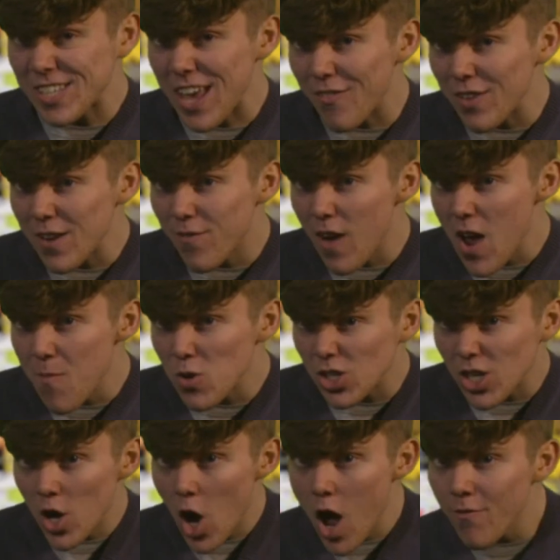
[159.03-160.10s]

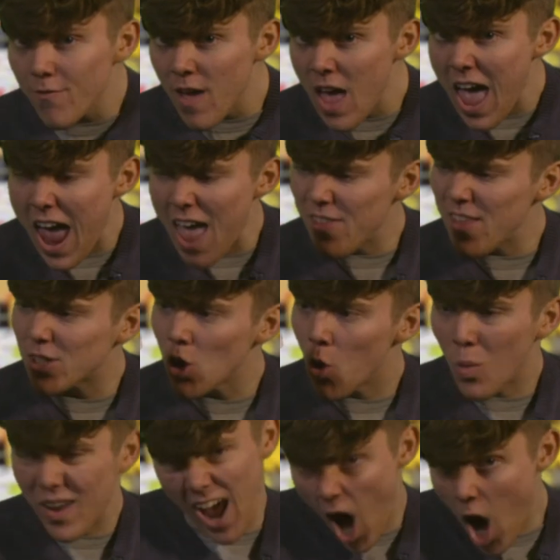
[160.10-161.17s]
75% off and this
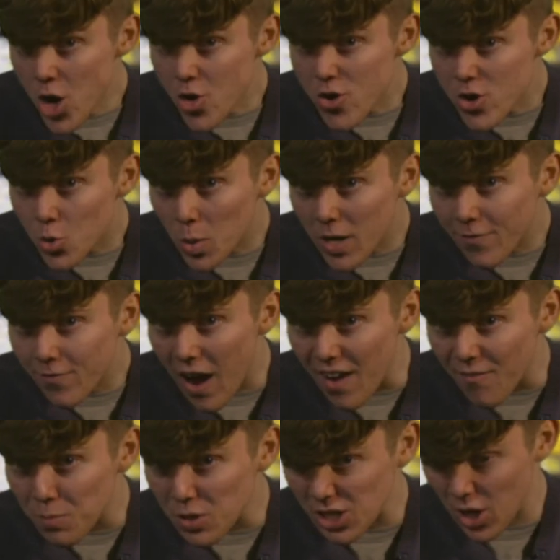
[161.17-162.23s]

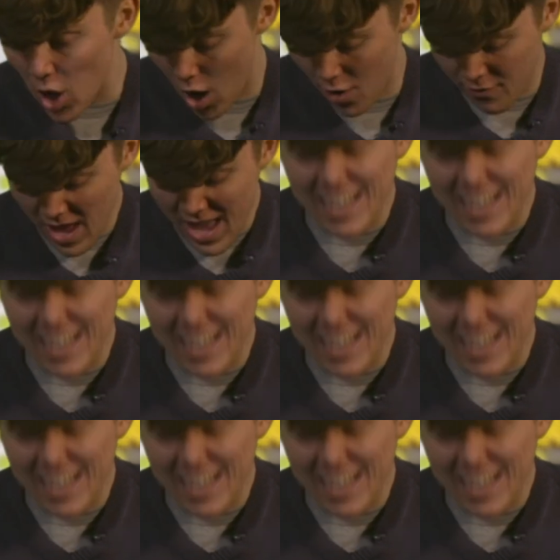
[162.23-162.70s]
125% off